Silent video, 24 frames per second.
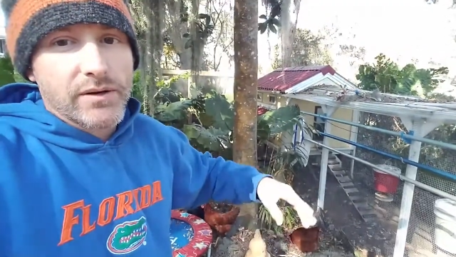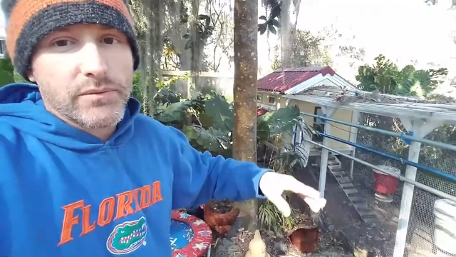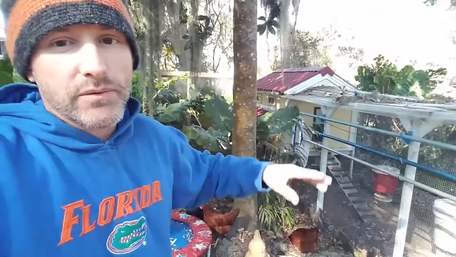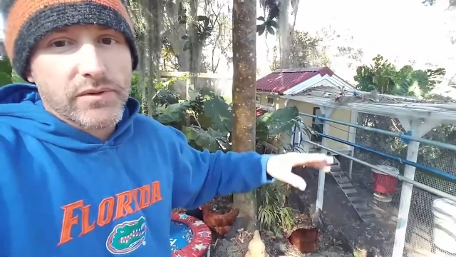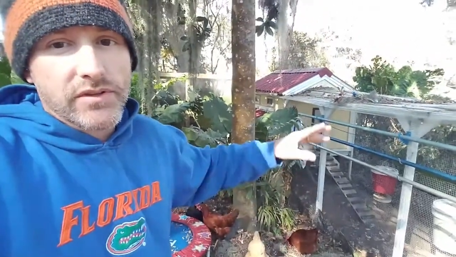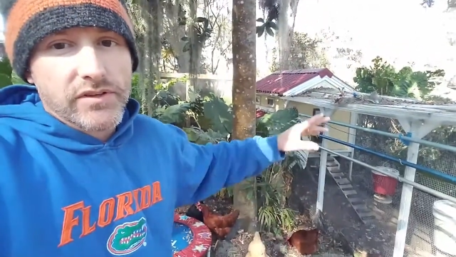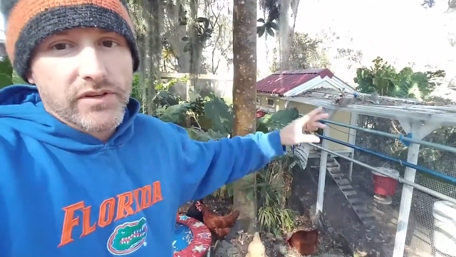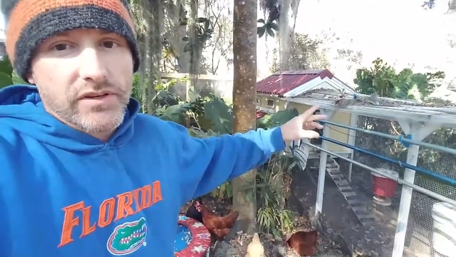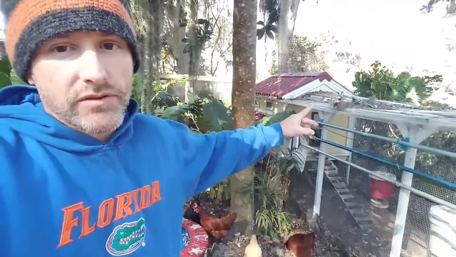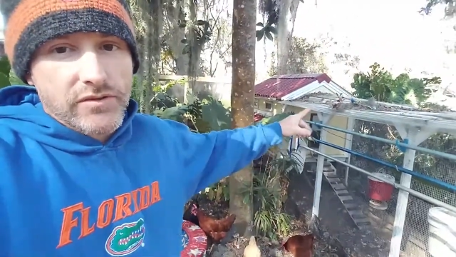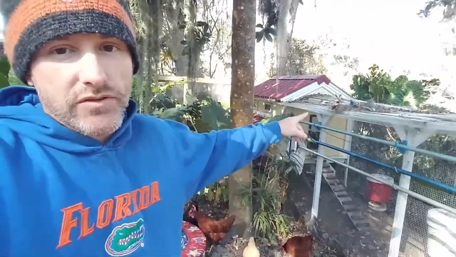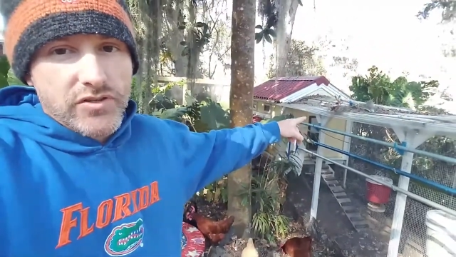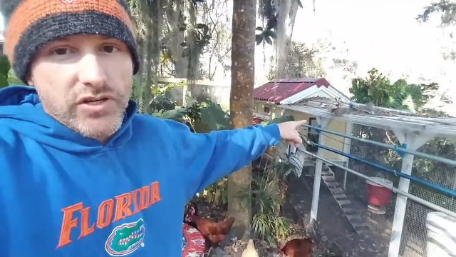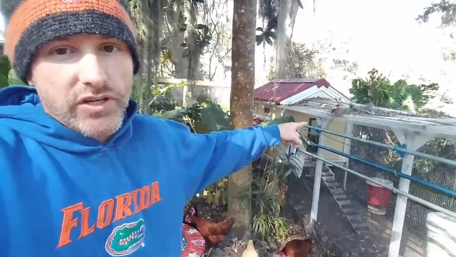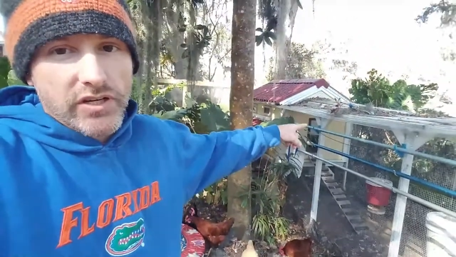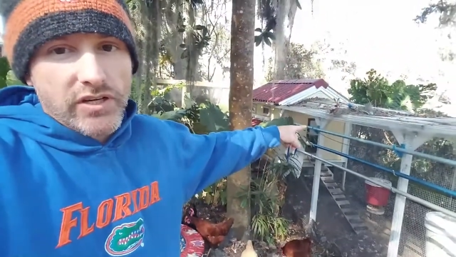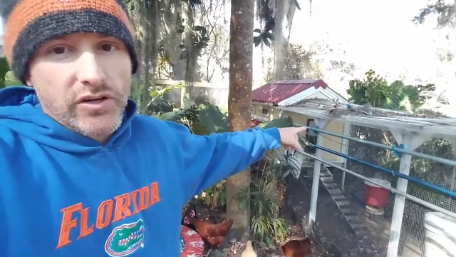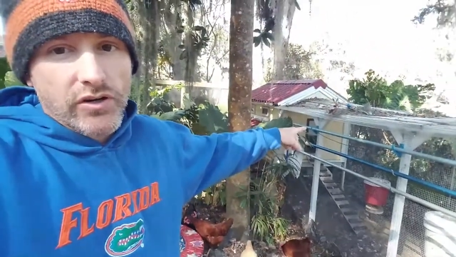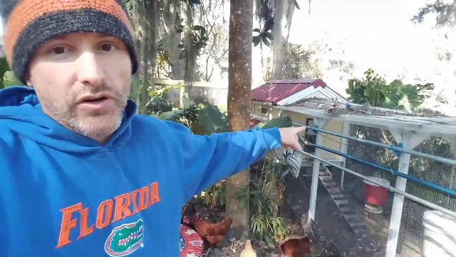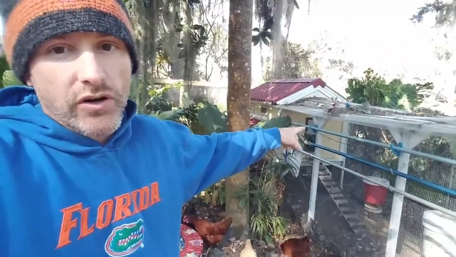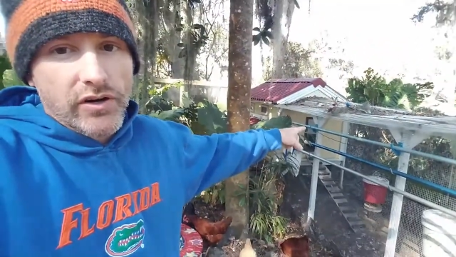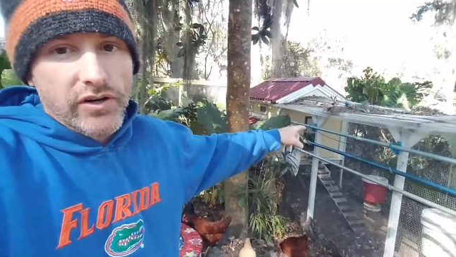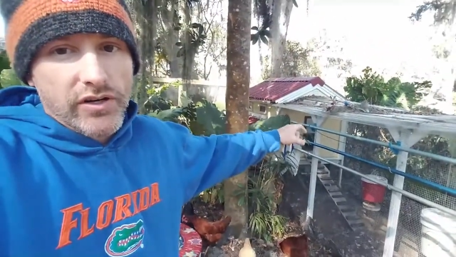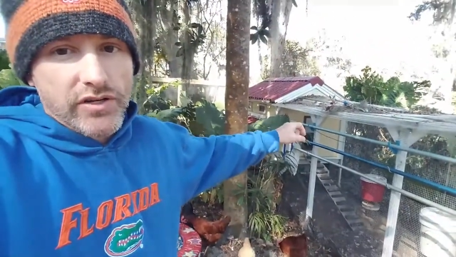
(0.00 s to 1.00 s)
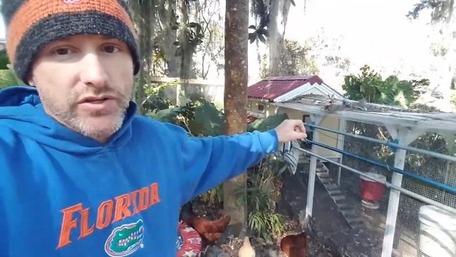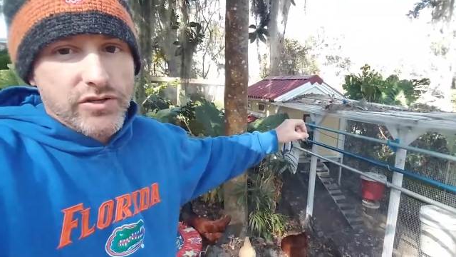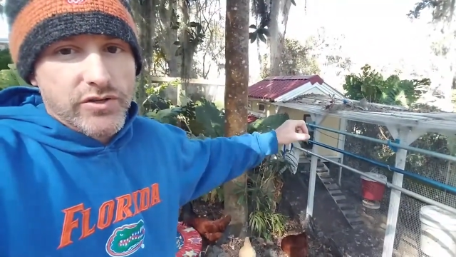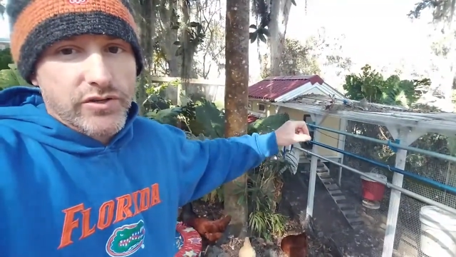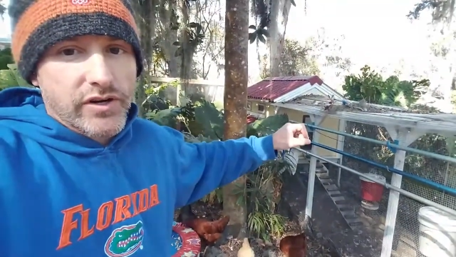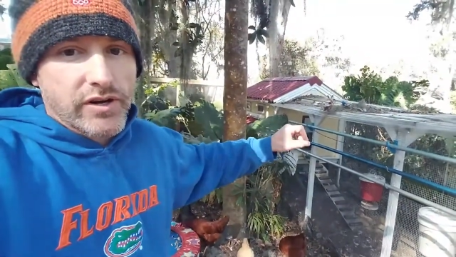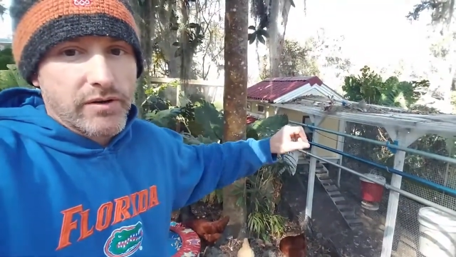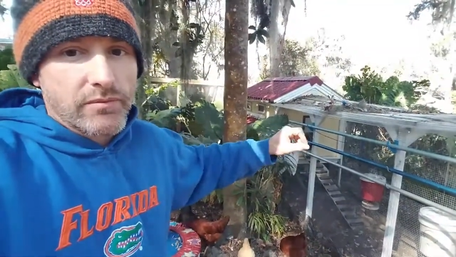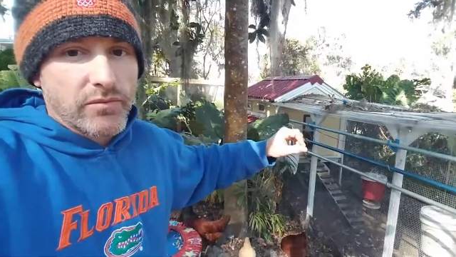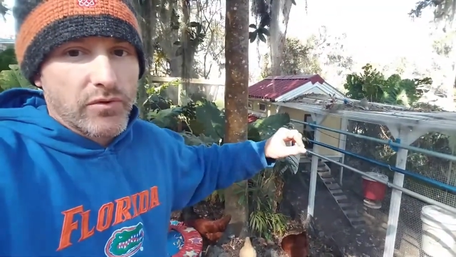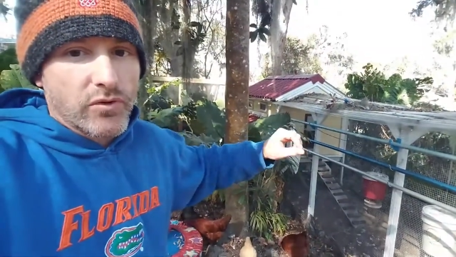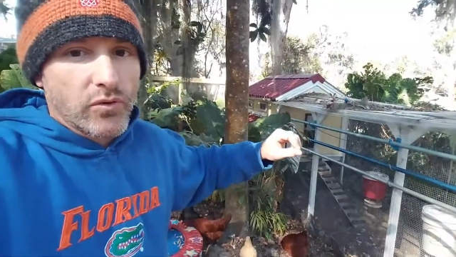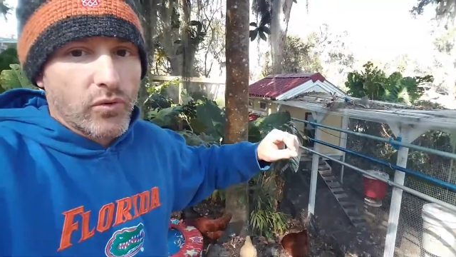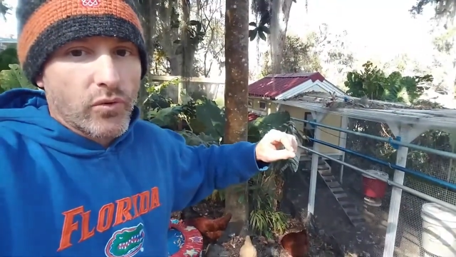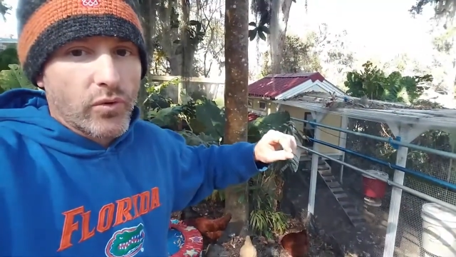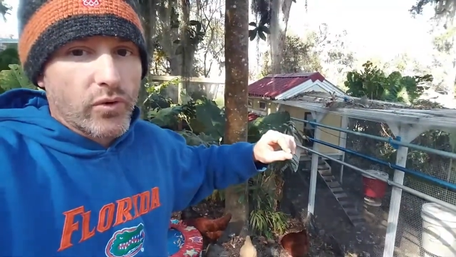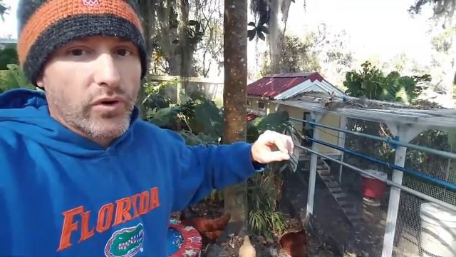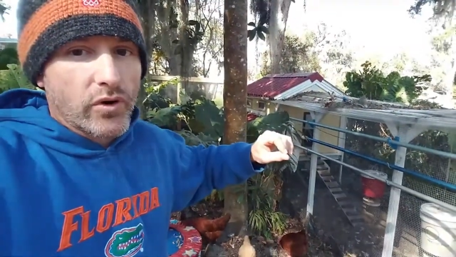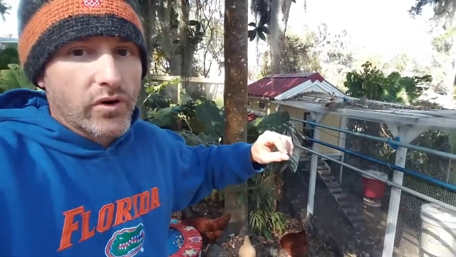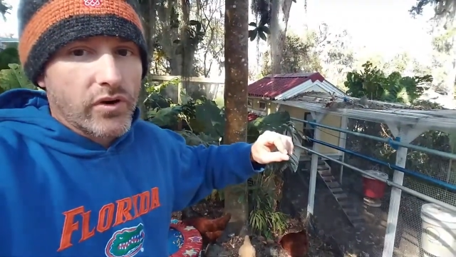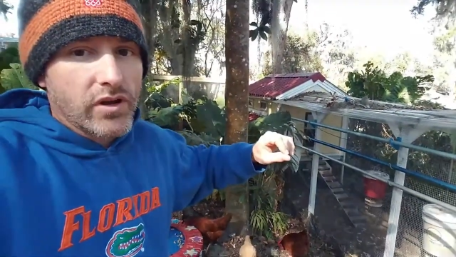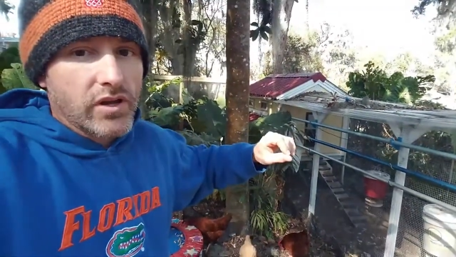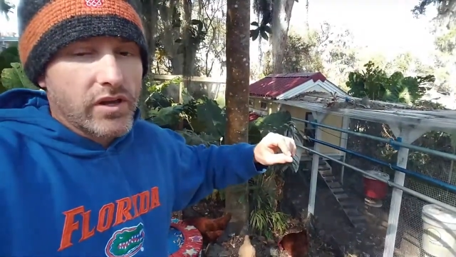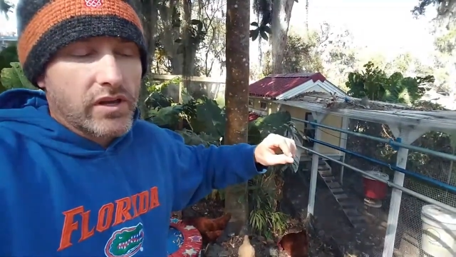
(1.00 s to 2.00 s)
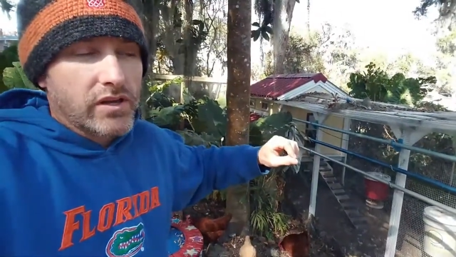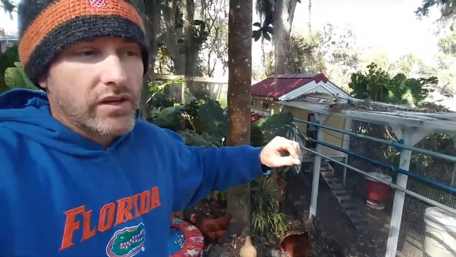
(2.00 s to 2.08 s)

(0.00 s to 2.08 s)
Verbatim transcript: with the chicken guard extreme door,